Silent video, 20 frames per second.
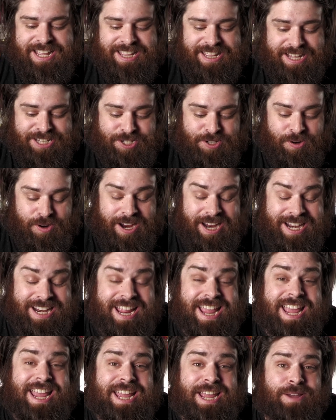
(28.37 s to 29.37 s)
That's right,
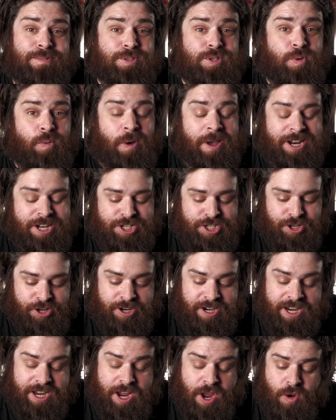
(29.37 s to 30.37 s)
it was quite a
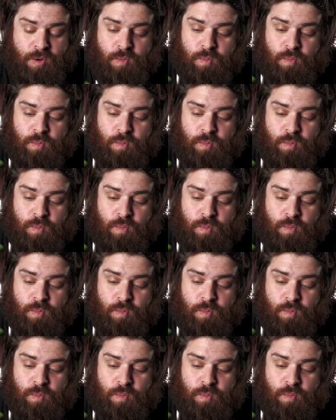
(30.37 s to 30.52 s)
journey,